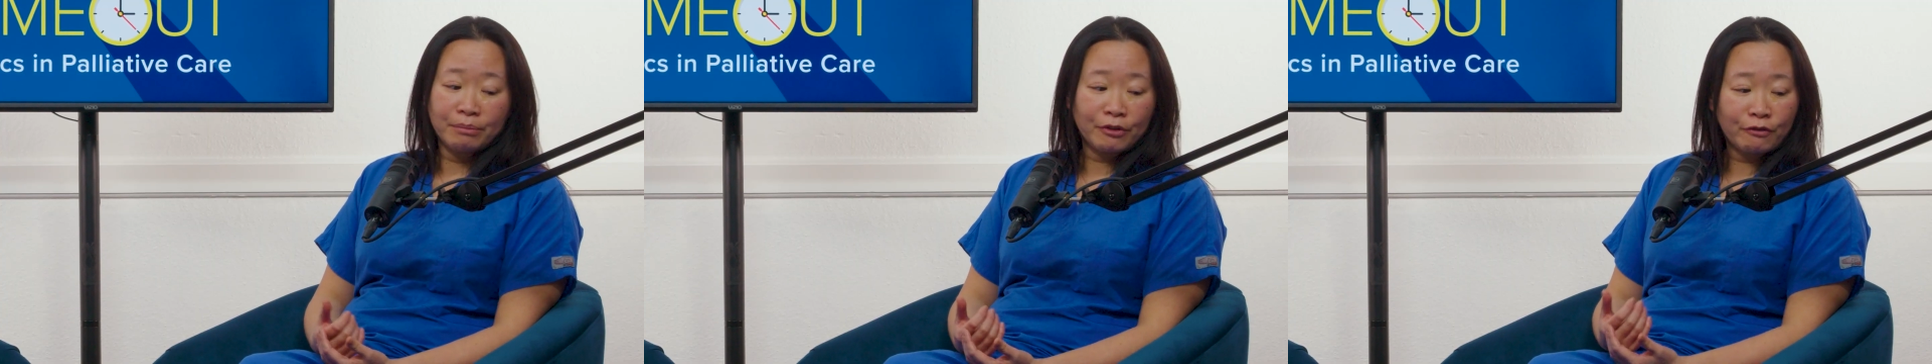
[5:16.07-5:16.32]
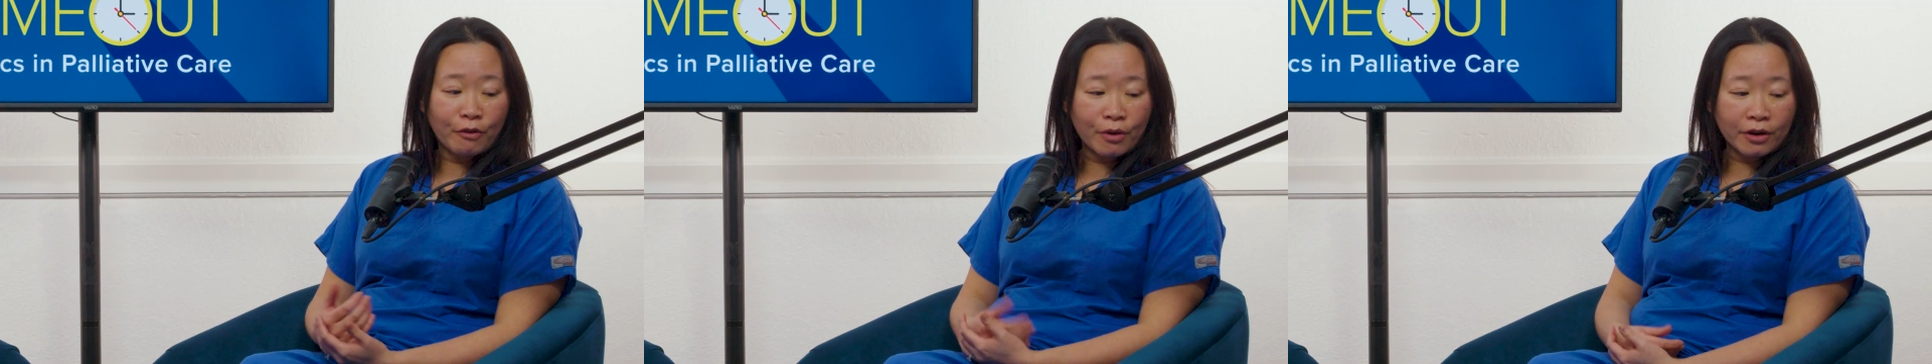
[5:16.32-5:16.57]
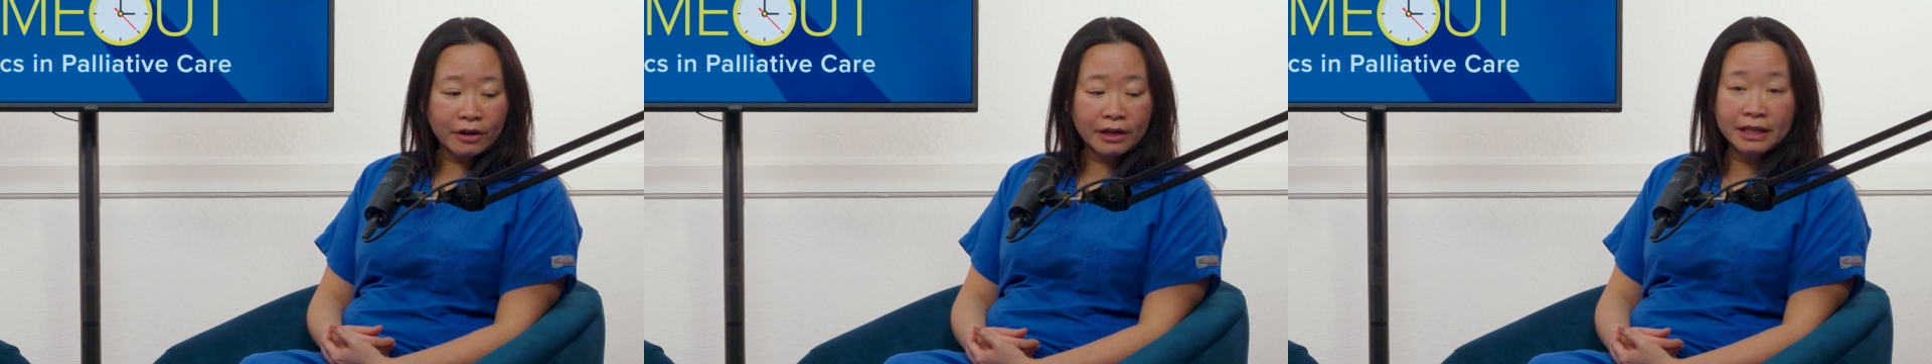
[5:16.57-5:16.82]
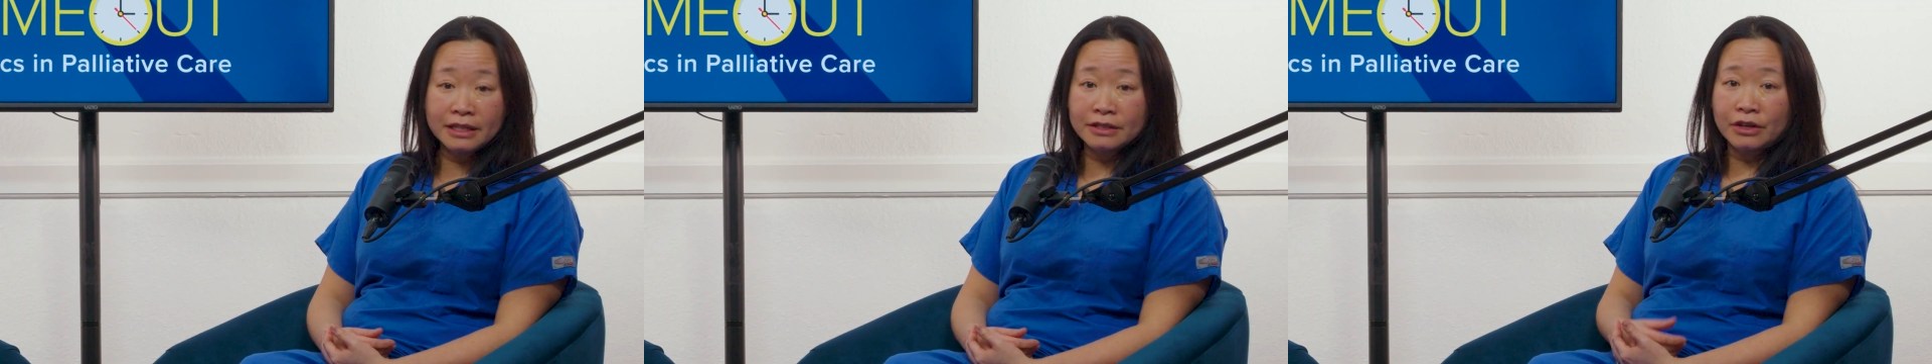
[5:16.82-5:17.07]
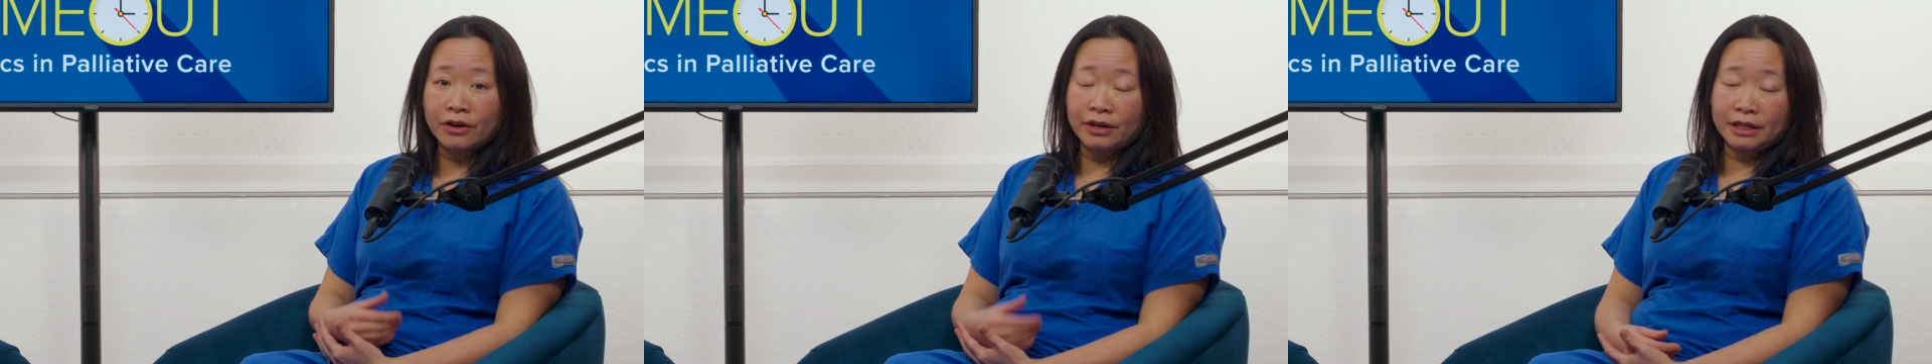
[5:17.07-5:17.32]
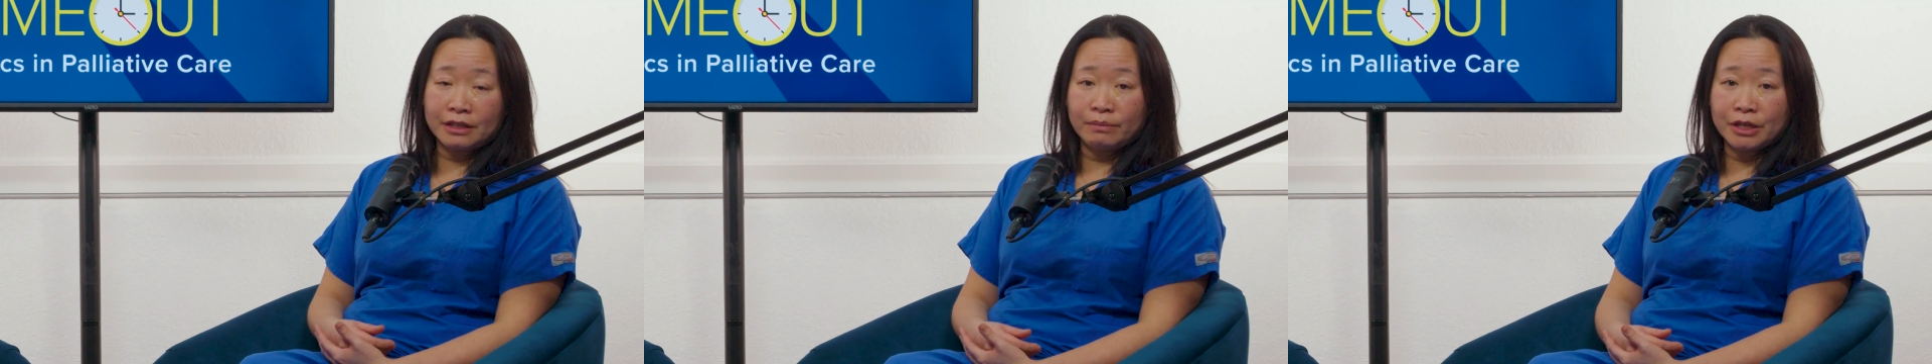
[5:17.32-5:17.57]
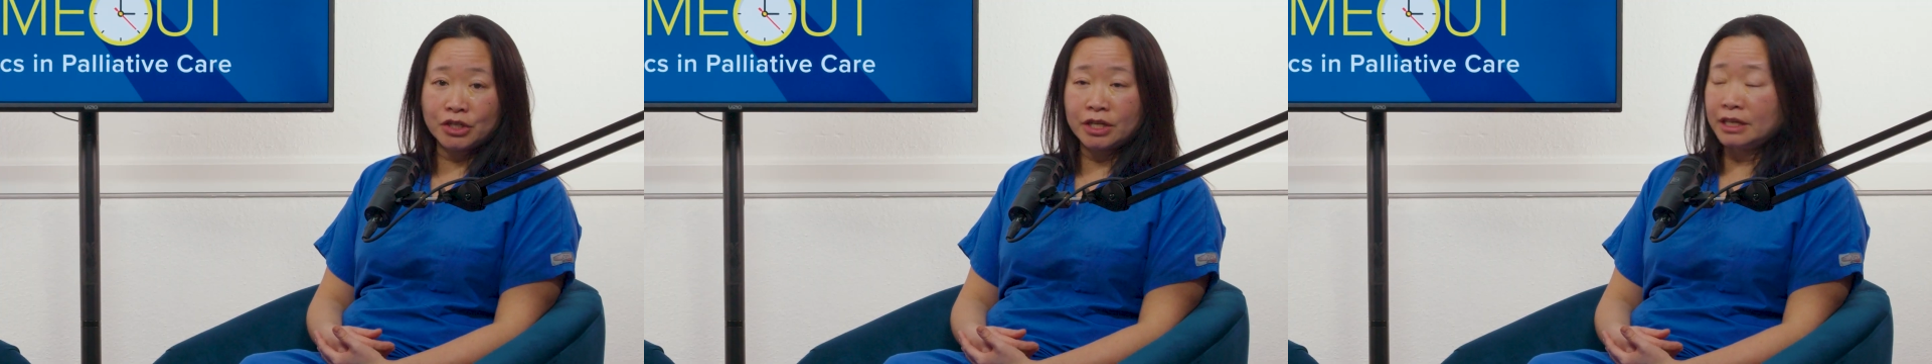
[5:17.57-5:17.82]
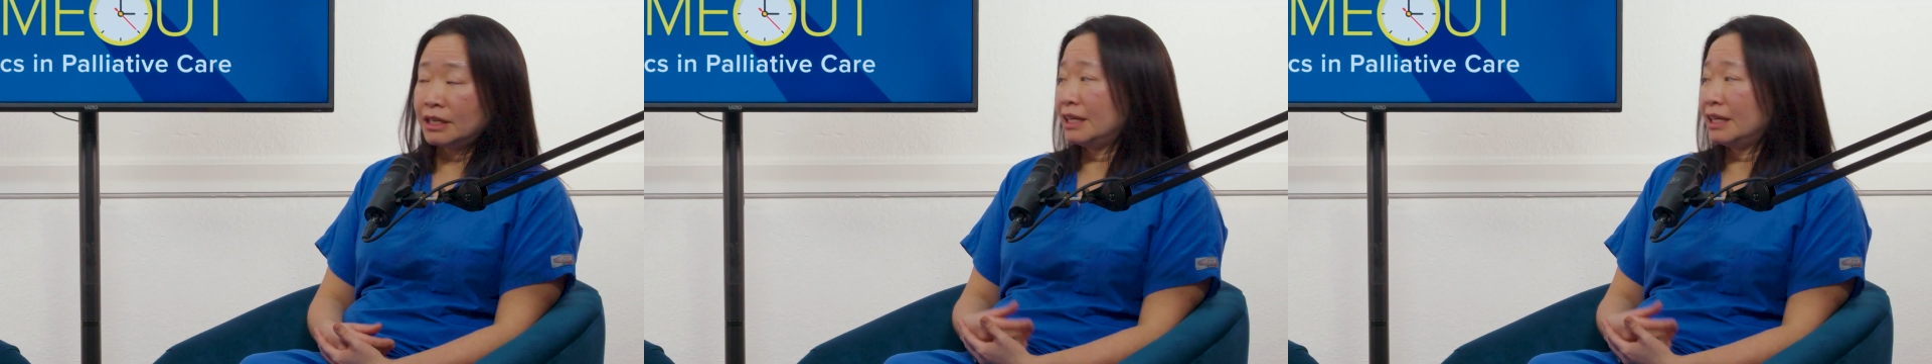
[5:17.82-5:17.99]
Before his current admission,